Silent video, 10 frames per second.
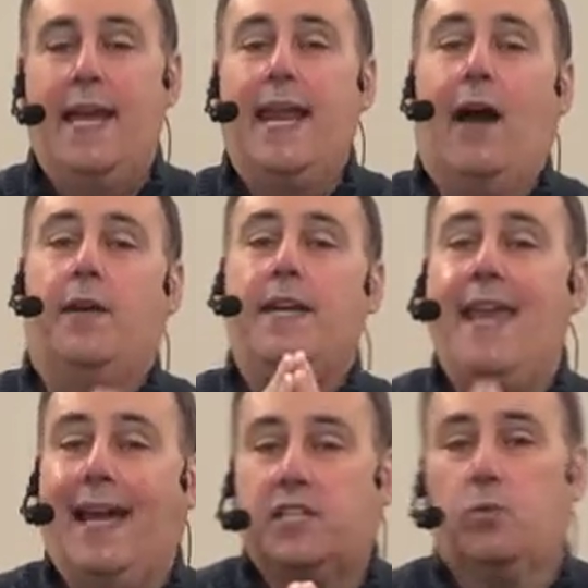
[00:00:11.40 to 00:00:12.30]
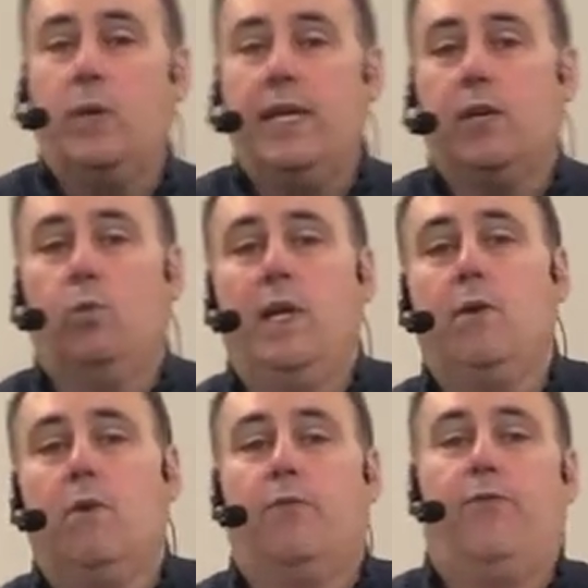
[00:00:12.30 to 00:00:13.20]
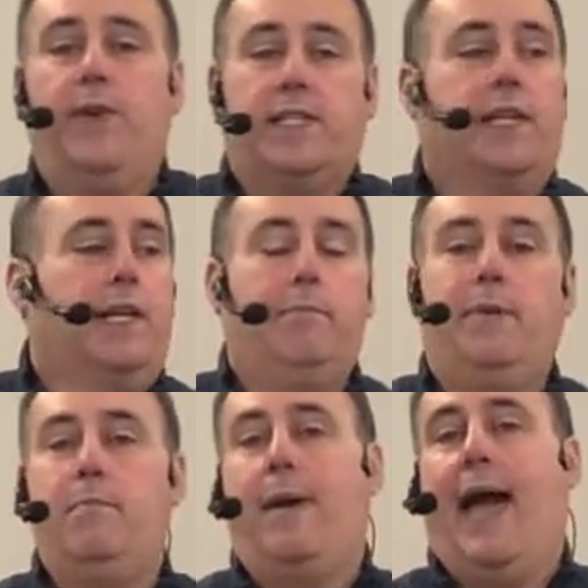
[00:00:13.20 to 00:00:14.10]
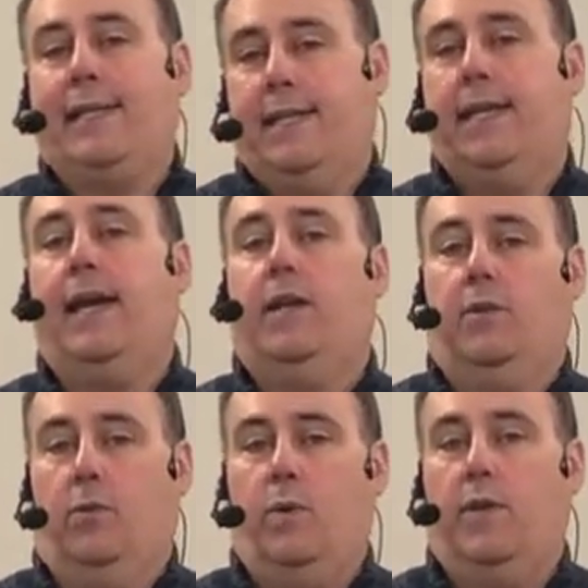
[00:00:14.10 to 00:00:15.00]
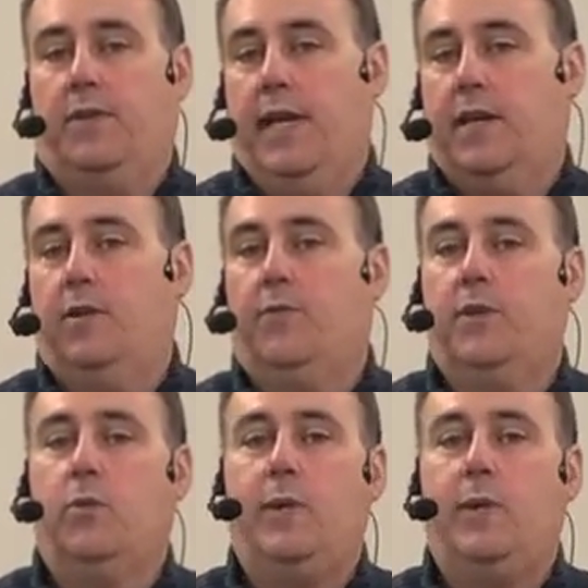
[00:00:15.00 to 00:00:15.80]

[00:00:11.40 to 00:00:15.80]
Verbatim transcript: Now, next week, we will physically be back together. We have taken a few